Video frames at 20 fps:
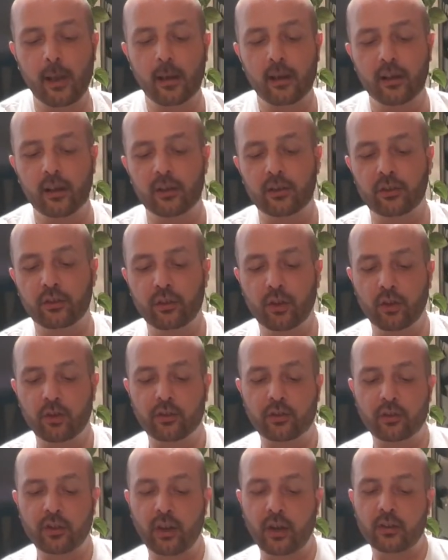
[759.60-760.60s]
is not
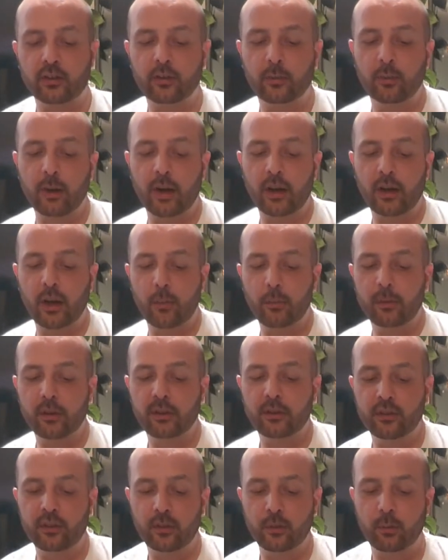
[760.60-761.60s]
sucked back up
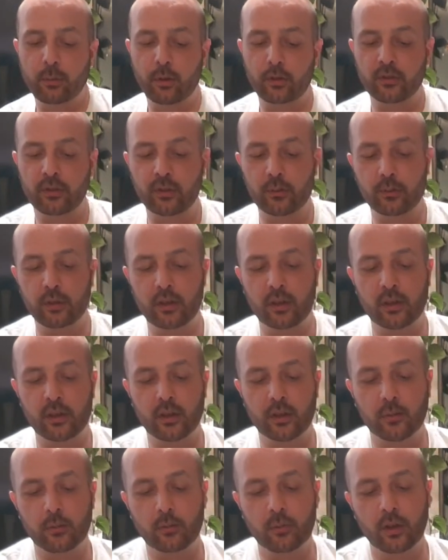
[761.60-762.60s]
into the potting
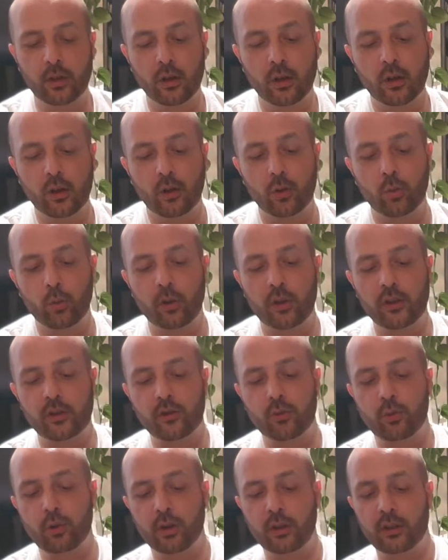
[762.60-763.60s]
medium,
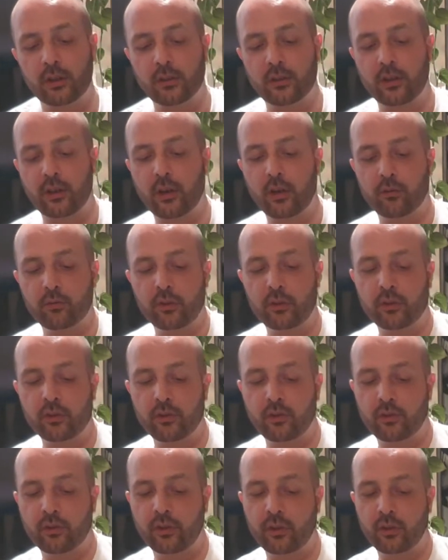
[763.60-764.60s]
which will in turn
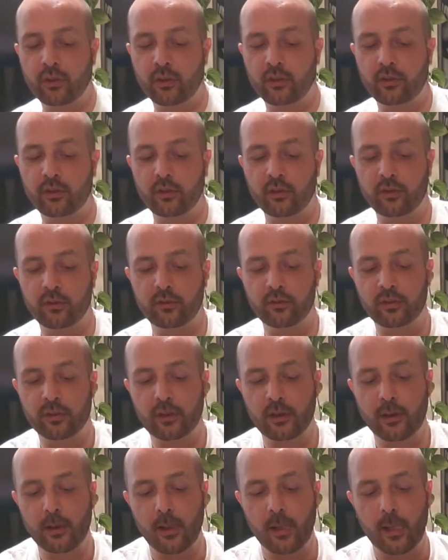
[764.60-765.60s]
reduce the odds of
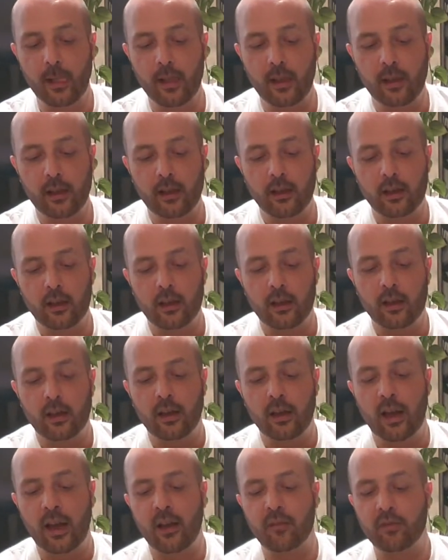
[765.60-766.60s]

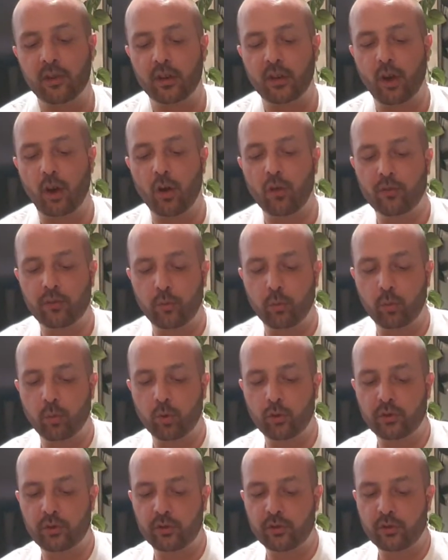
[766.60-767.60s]
having
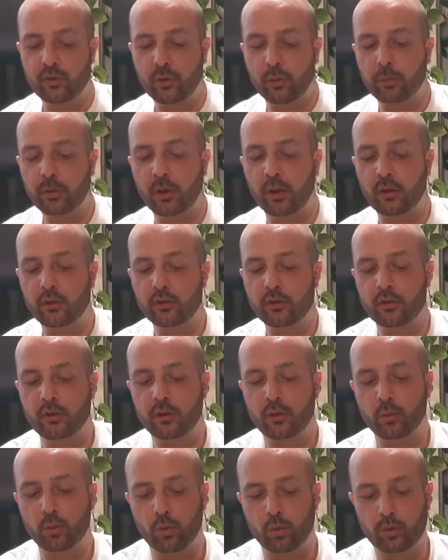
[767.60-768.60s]
overwatered your plant
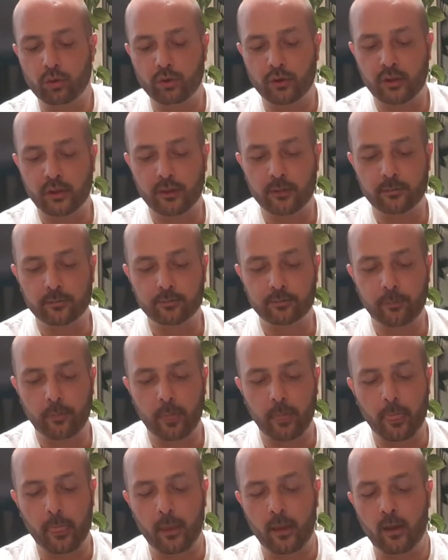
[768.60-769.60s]
during watering.
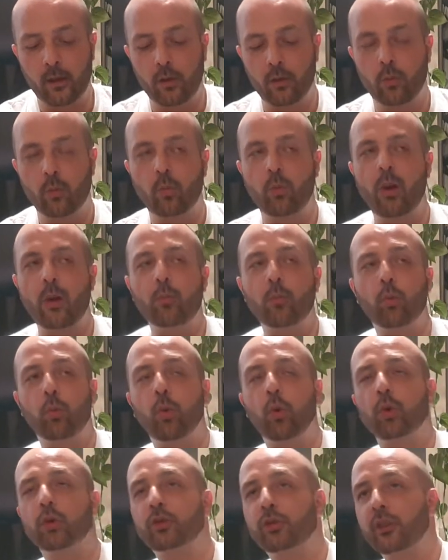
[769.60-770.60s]
When
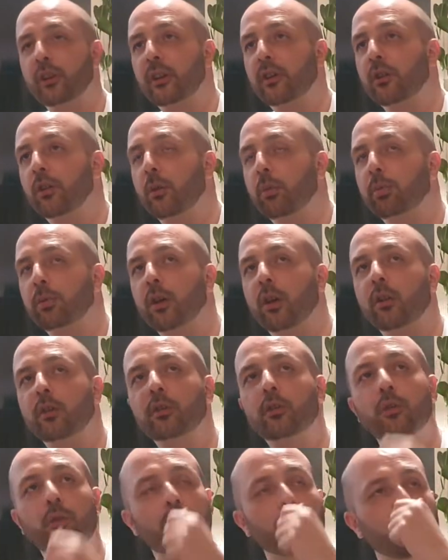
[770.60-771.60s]
watering your plant,
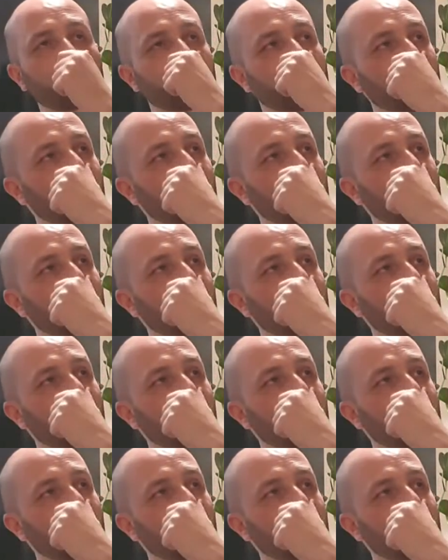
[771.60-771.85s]
use